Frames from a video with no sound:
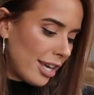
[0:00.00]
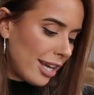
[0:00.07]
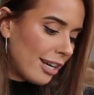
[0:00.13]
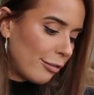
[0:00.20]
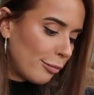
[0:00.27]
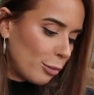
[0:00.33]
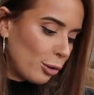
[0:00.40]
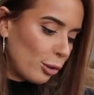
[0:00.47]
then
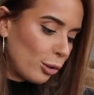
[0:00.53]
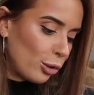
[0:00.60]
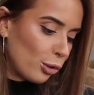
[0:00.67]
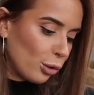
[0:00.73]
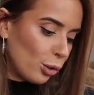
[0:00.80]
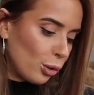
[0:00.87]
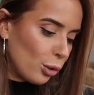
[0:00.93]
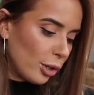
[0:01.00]
have more
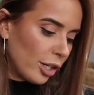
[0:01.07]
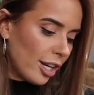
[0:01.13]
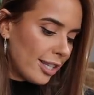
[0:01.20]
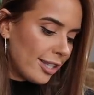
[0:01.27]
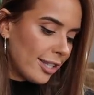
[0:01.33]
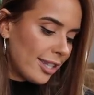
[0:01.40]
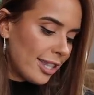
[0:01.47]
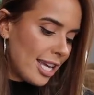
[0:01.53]
drawer
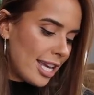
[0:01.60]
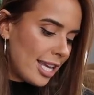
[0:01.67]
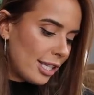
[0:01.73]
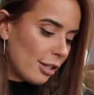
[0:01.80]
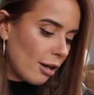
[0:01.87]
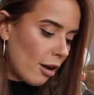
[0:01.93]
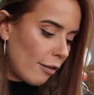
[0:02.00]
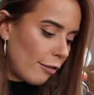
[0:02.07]
organizers.
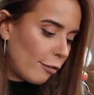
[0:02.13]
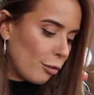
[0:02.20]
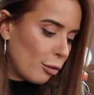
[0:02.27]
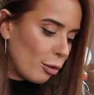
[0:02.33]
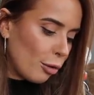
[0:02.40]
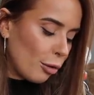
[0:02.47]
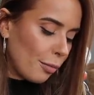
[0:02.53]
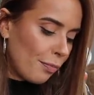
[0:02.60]
These are
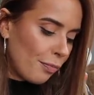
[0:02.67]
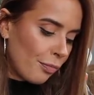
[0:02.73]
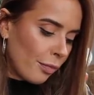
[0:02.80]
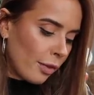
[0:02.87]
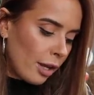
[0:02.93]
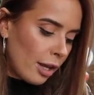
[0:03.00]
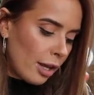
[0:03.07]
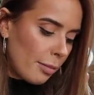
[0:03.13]
for
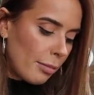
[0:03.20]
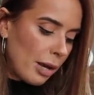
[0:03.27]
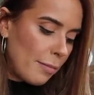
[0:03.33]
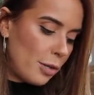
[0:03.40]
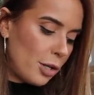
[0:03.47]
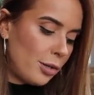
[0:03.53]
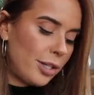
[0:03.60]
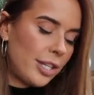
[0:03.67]
my
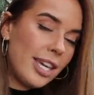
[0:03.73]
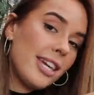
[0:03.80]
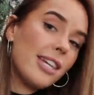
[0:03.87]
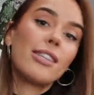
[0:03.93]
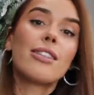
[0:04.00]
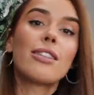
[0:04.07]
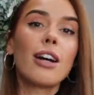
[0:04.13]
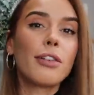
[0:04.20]
beauty
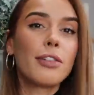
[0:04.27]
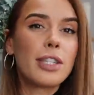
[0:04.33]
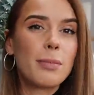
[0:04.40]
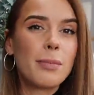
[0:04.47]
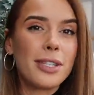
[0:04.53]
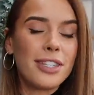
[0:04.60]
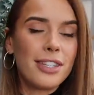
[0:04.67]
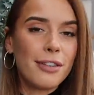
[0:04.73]
stuff
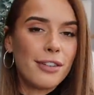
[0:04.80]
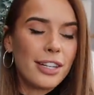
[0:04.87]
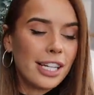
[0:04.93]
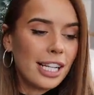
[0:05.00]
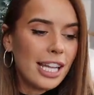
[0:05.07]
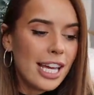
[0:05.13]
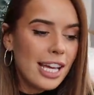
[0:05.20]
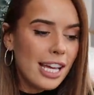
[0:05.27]

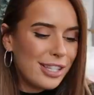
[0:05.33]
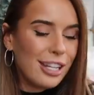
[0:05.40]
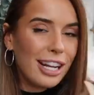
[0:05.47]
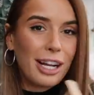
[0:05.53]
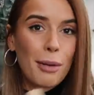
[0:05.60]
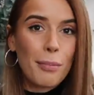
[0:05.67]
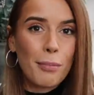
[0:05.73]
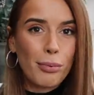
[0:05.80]
specifically. These are
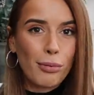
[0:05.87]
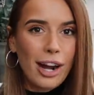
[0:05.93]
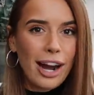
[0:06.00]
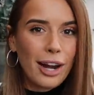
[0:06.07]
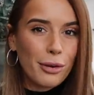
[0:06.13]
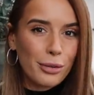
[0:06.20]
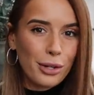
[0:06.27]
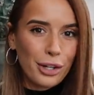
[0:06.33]
like a
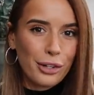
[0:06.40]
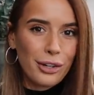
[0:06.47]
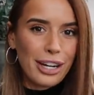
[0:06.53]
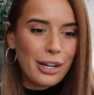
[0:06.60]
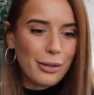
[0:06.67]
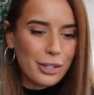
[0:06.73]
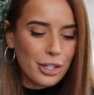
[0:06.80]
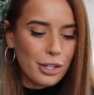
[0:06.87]
brown
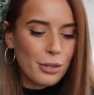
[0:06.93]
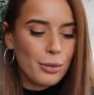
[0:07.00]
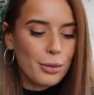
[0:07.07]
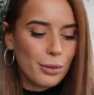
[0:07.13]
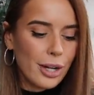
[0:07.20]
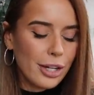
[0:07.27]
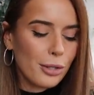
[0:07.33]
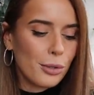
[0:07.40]
acrylic, which I thought
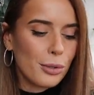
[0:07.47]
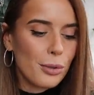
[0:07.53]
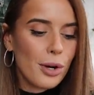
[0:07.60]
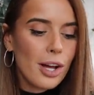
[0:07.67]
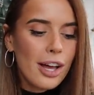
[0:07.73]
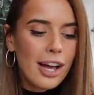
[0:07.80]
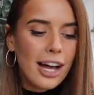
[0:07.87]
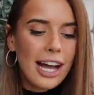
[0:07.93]
was quite cool.
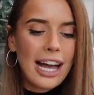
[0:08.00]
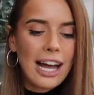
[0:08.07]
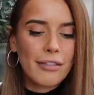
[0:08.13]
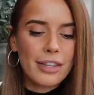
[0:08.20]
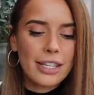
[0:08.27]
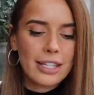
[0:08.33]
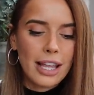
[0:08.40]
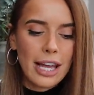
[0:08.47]
I
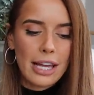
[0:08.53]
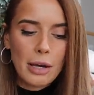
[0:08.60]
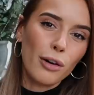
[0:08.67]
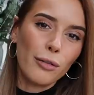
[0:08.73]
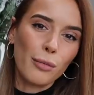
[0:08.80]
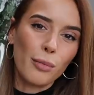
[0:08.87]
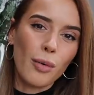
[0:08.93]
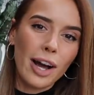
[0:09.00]
have this like
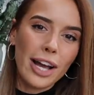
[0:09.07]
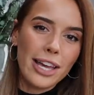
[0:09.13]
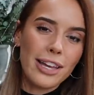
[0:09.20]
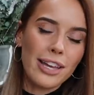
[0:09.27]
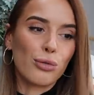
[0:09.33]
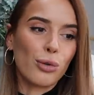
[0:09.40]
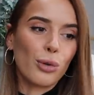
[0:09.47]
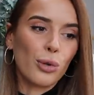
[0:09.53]
off-white
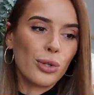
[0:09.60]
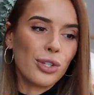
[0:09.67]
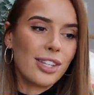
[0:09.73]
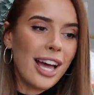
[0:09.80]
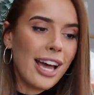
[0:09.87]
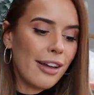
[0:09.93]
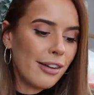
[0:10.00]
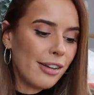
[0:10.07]
drawer
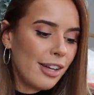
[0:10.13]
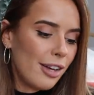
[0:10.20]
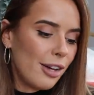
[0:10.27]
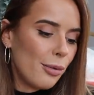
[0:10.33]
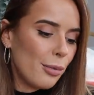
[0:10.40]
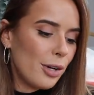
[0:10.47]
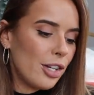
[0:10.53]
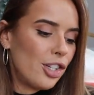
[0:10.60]
set,
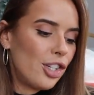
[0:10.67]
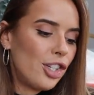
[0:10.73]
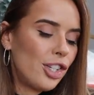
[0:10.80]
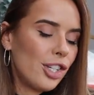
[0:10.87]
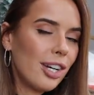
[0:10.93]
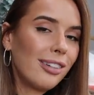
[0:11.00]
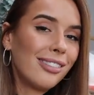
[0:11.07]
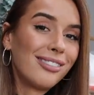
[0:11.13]

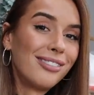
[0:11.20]
which